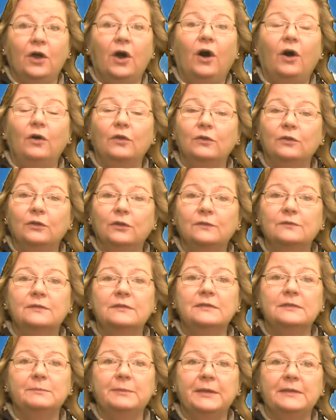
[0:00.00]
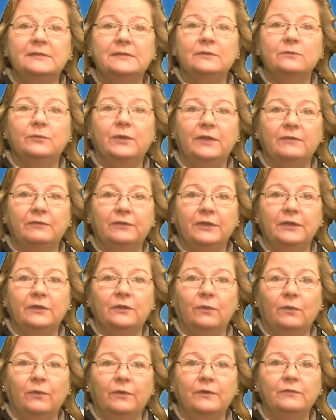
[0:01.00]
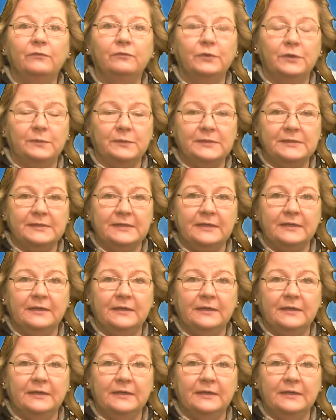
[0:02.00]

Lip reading: all closely spaced in wavelength or in frequency,